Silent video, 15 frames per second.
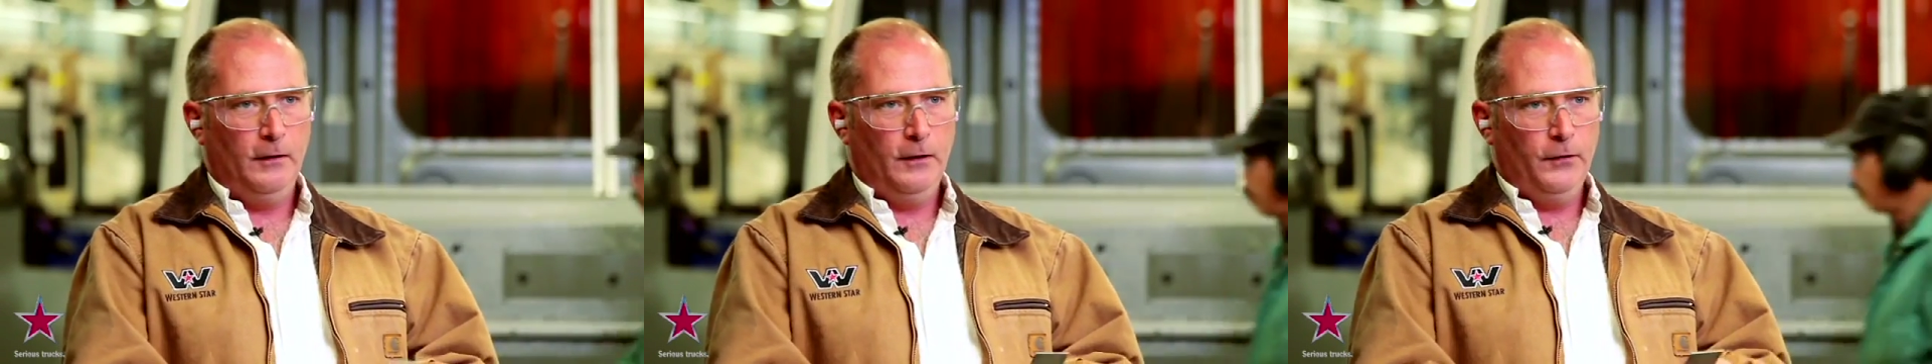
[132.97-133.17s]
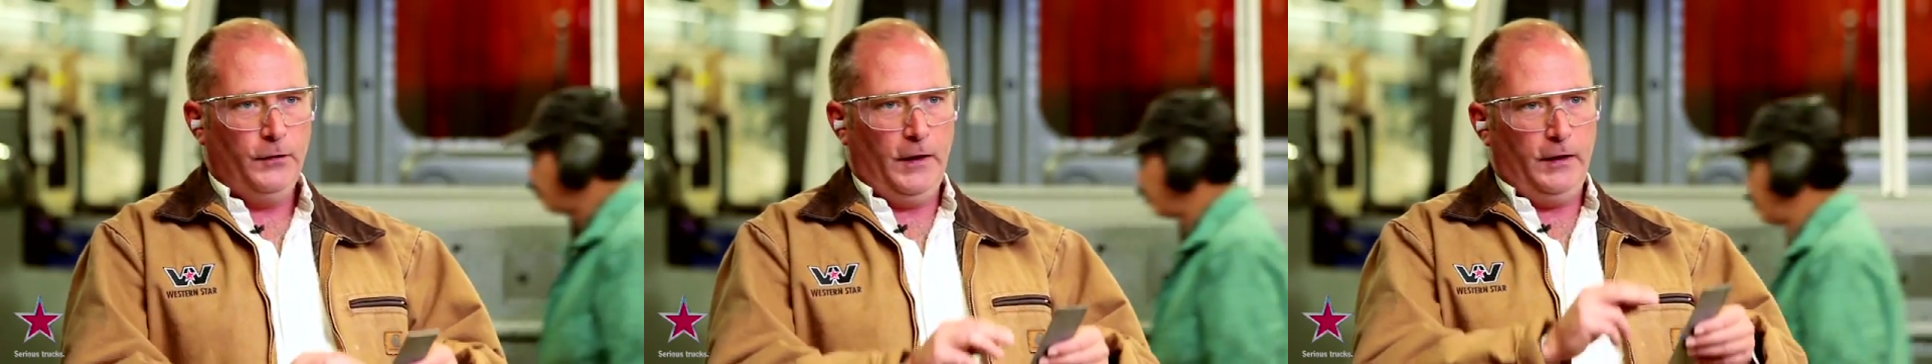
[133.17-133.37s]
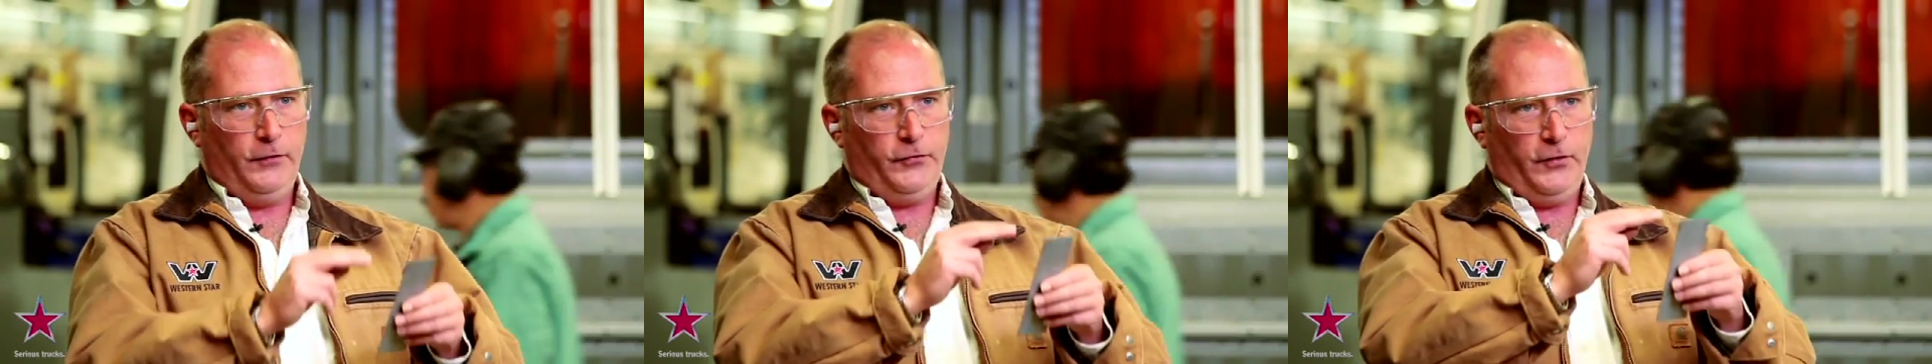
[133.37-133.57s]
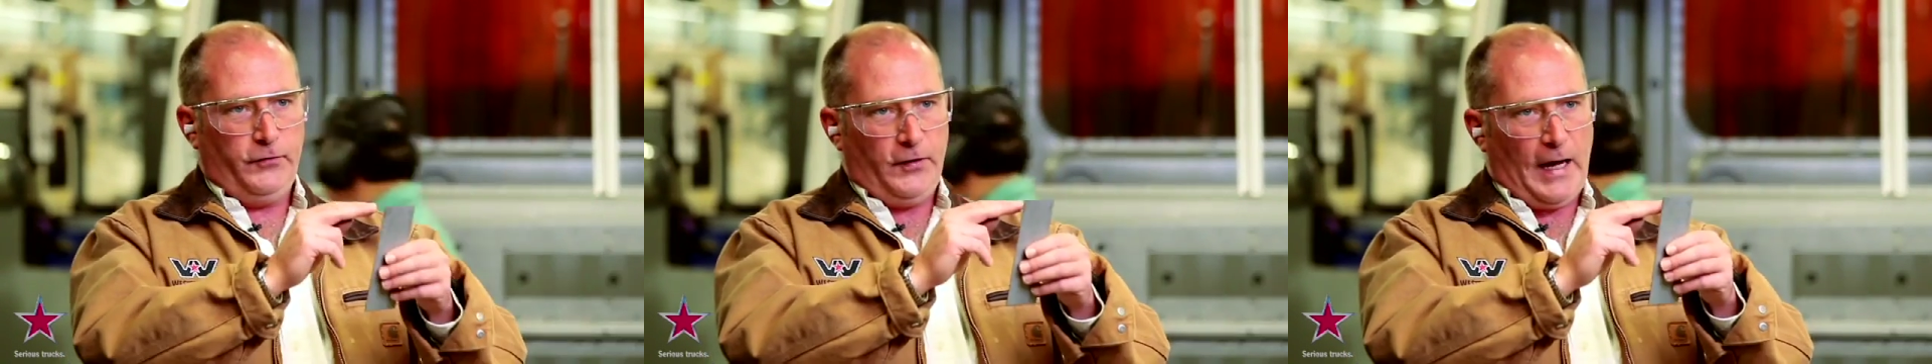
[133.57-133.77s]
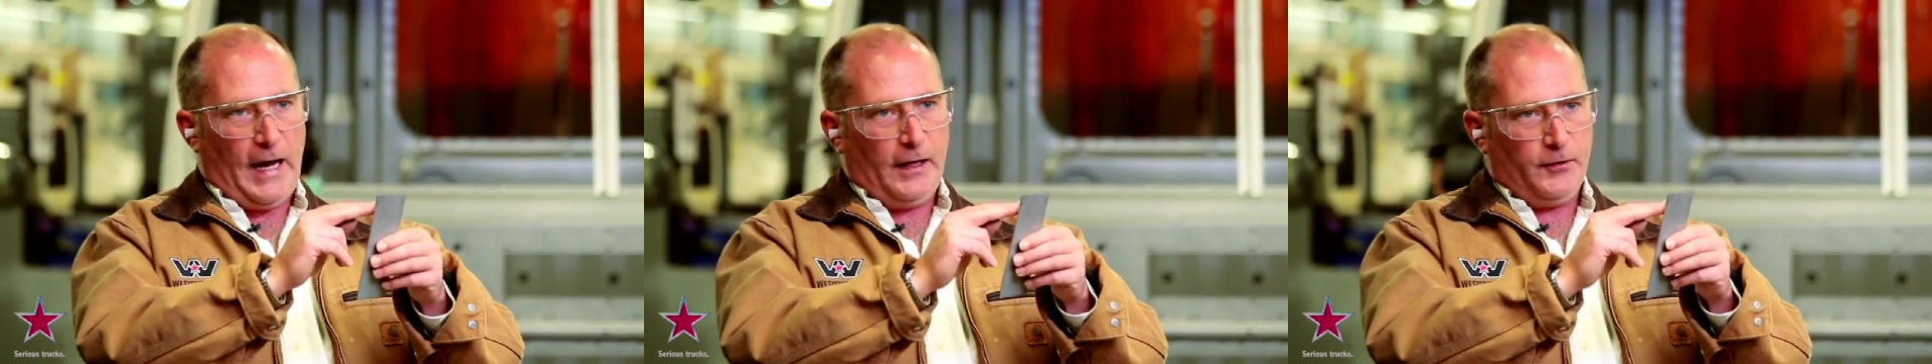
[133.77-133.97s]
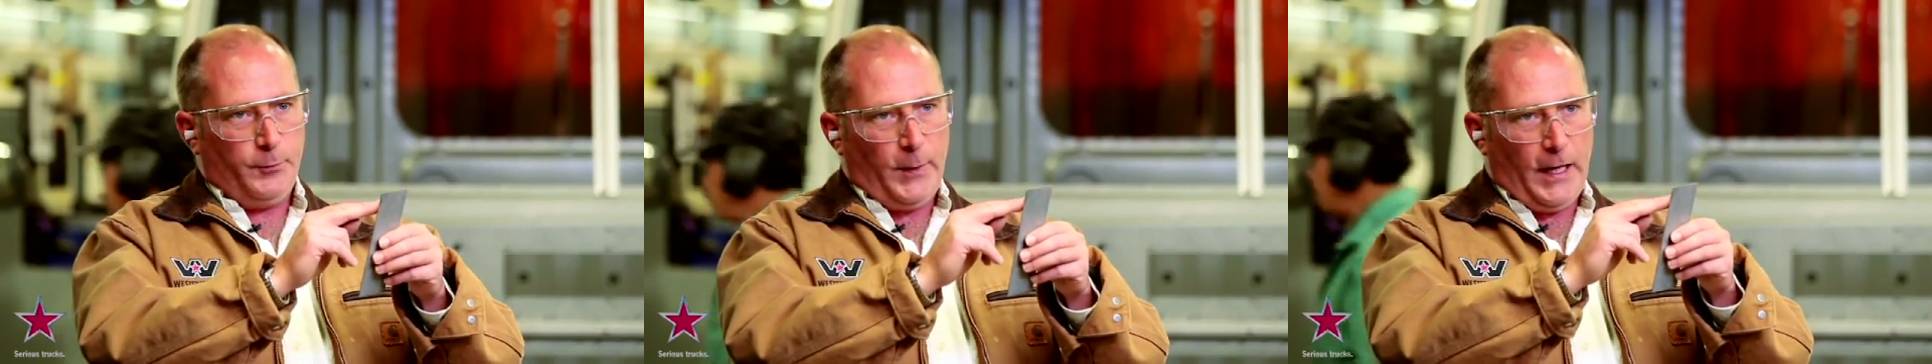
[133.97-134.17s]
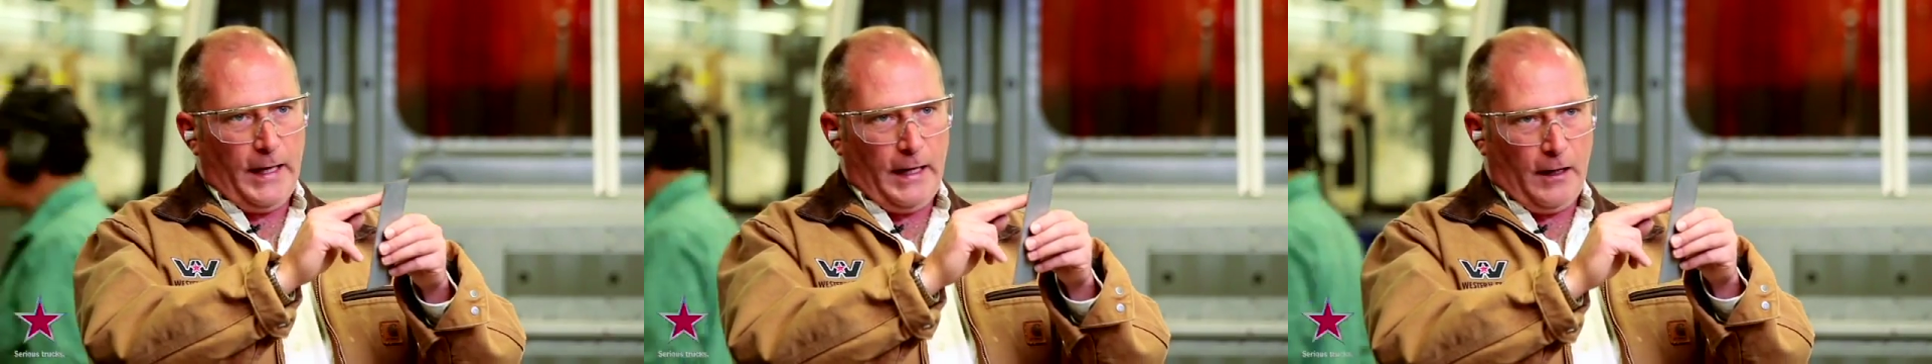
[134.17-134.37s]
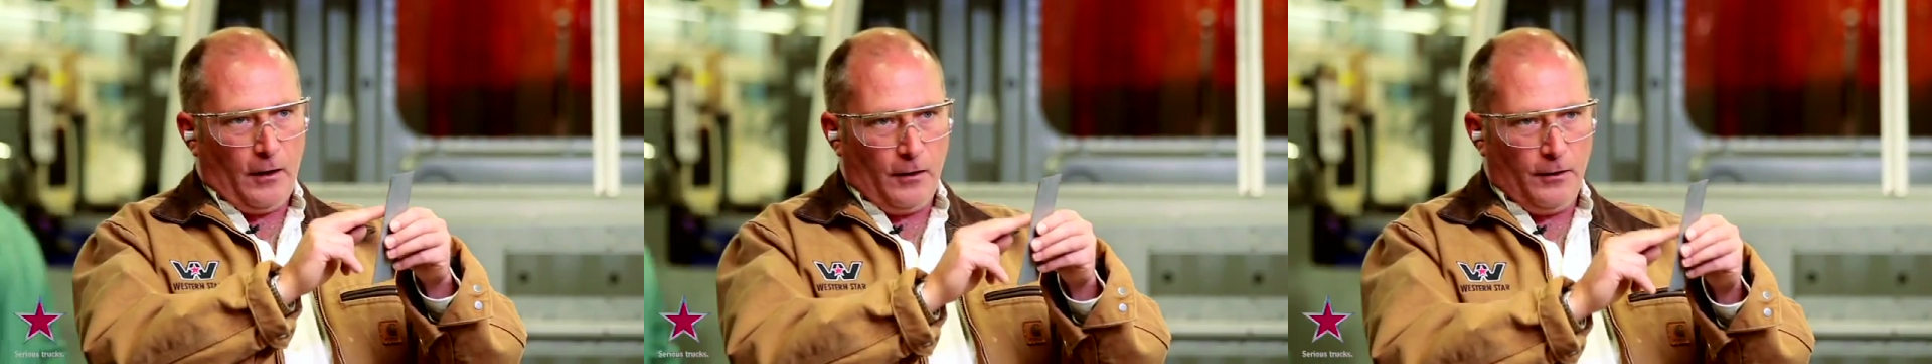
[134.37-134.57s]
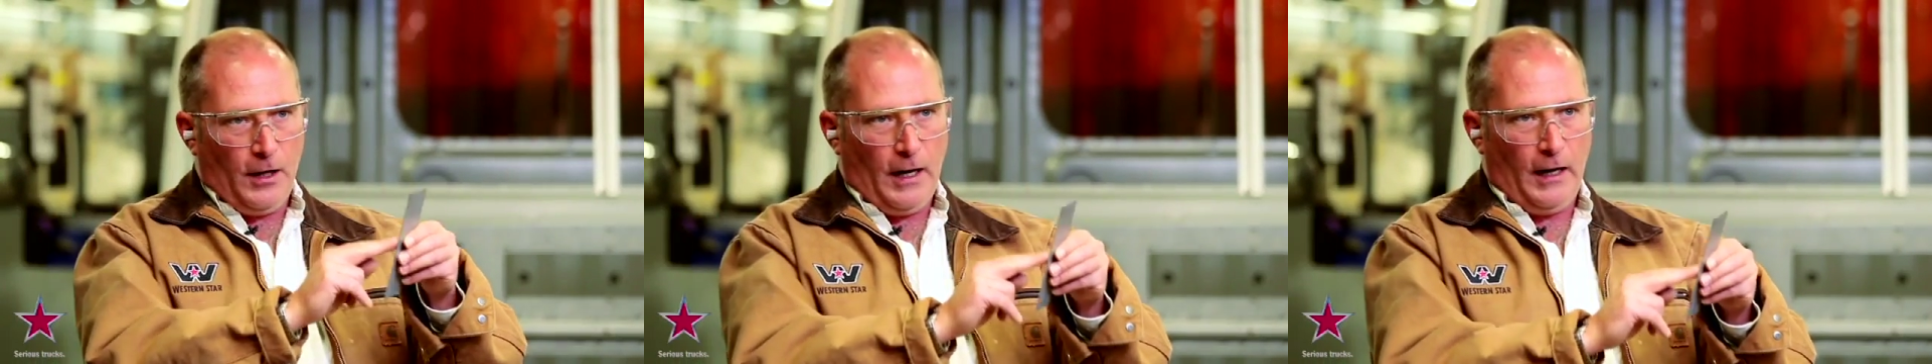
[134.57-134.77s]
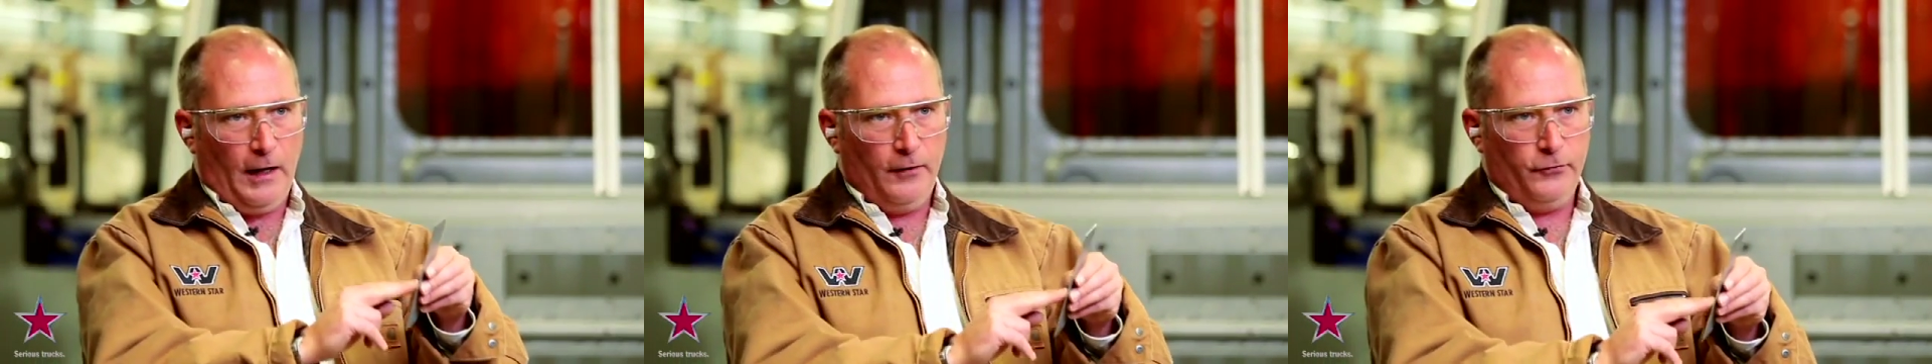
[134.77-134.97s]
then it's attacked by air
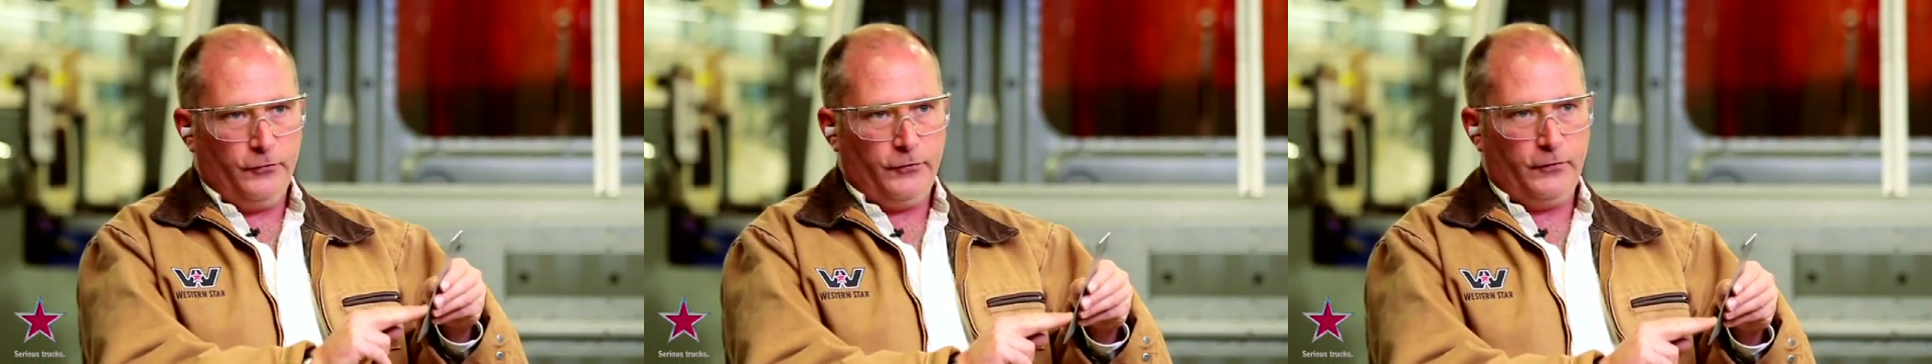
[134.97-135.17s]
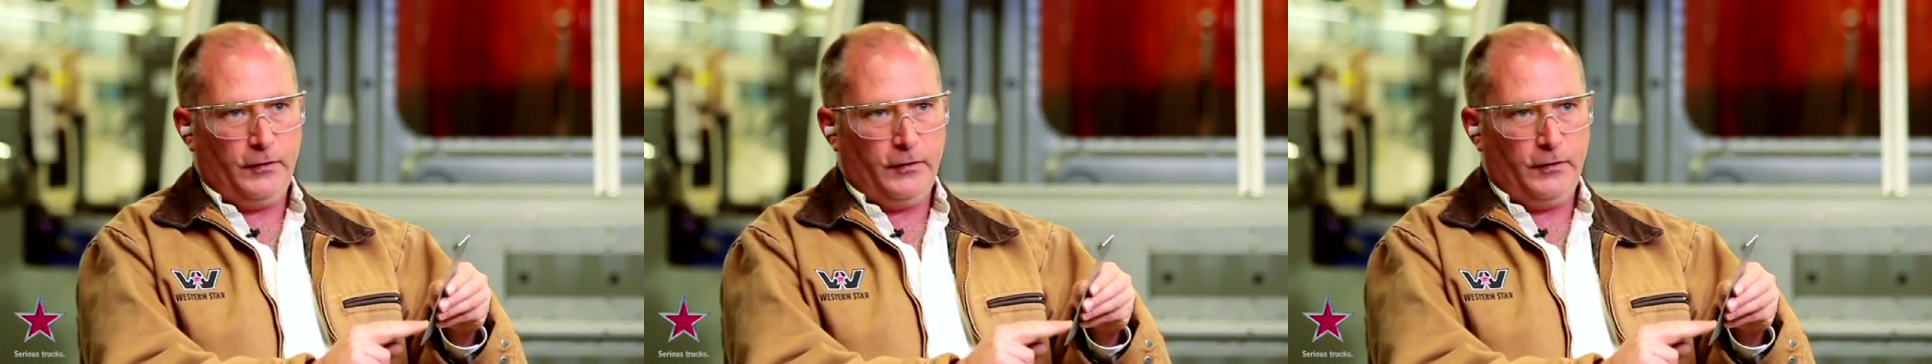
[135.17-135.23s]
knives